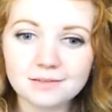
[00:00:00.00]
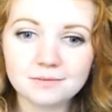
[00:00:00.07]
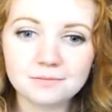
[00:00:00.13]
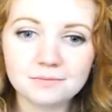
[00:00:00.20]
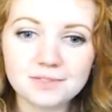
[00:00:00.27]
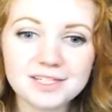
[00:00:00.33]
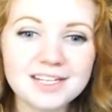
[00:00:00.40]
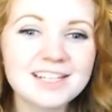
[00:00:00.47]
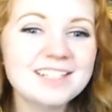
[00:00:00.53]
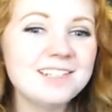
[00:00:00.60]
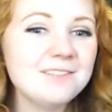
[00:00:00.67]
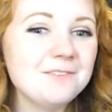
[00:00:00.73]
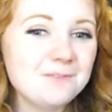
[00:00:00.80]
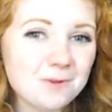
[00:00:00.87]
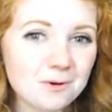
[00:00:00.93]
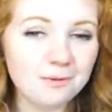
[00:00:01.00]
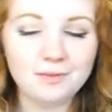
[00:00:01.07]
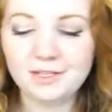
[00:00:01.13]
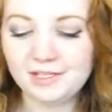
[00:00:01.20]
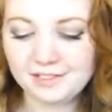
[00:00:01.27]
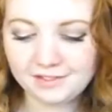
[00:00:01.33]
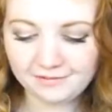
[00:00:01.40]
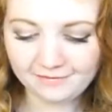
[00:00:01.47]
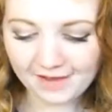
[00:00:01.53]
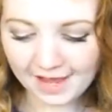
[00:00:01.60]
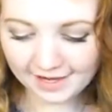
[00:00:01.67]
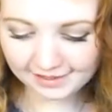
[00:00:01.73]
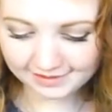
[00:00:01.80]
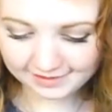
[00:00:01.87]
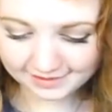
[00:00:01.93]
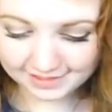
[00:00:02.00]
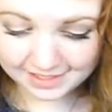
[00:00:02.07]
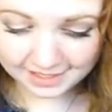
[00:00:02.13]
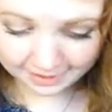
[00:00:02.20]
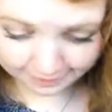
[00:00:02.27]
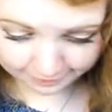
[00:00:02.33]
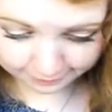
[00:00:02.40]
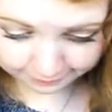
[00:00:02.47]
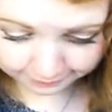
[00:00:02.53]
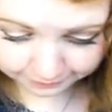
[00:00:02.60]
because you know these facts now.